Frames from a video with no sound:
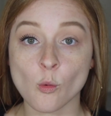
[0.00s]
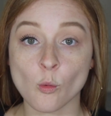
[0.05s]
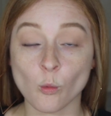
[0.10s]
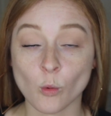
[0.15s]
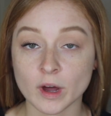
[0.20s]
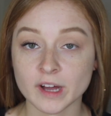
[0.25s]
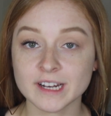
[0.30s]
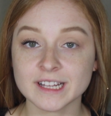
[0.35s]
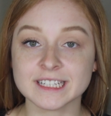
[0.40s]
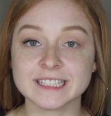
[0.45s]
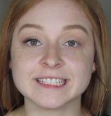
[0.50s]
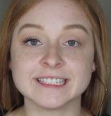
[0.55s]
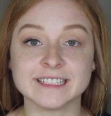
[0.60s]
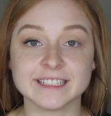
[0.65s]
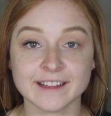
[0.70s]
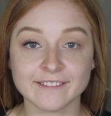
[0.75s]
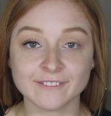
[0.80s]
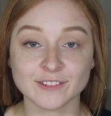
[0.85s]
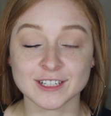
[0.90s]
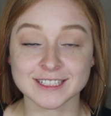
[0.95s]
What a
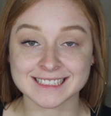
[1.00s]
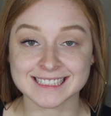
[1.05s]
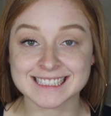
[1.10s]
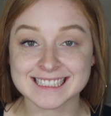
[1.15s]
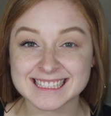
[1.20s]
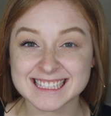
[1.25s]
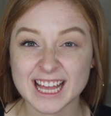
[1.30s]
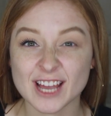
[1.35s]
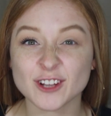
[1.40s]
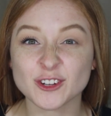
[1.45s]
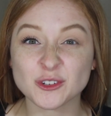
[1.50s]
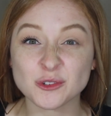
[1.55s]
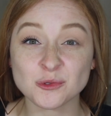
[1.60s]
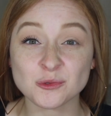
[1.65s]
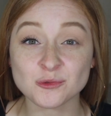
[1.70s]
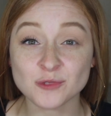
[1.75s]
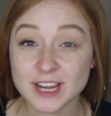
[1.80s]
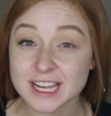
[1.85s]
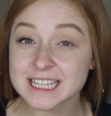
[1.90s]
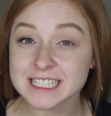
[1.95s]
difference. Isn't that
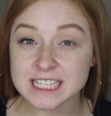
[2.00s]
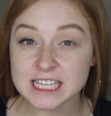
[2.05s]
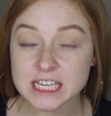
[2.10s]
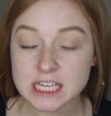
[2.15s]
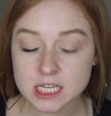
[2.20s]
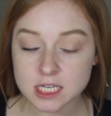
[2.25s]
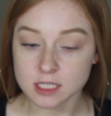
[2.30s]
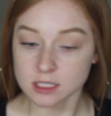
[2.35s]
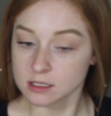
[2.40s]
crazy?